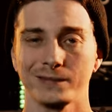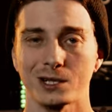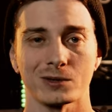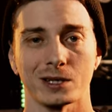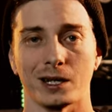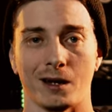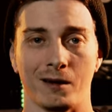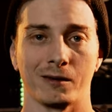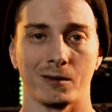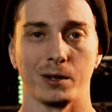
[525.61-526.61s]
This was like a
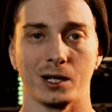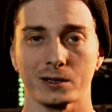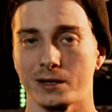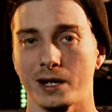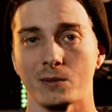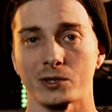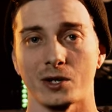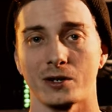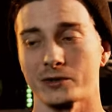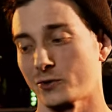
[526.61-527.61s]
100 bucks on
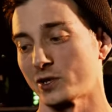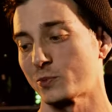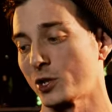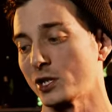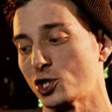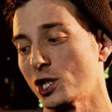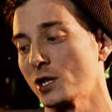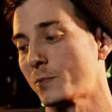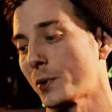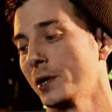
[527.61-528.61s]
Amazon, so it's pretty
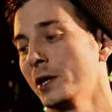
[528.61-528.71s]
cheap.